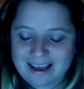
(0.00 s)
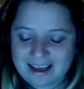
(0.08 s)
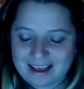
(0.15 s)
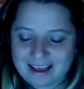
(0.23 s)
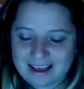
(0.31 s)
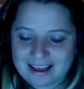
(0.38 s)

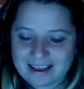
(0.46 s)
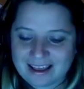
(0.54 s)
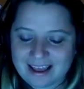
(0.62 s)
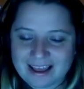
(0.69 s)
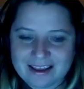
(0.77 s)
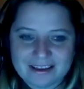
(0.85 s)

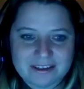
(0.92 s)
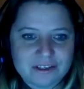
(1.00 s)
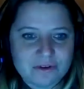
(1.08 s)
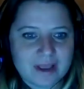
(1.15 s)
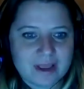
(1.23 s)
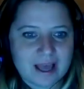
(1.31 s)
And
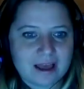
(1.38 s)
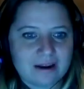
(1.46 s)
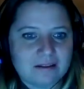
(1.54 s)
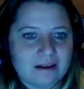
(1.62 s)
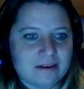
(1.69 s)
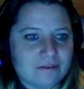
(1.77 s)
so we had
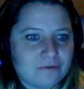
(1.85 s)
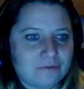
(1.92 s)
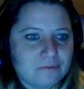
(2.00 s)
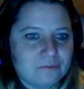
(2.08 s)
a lot of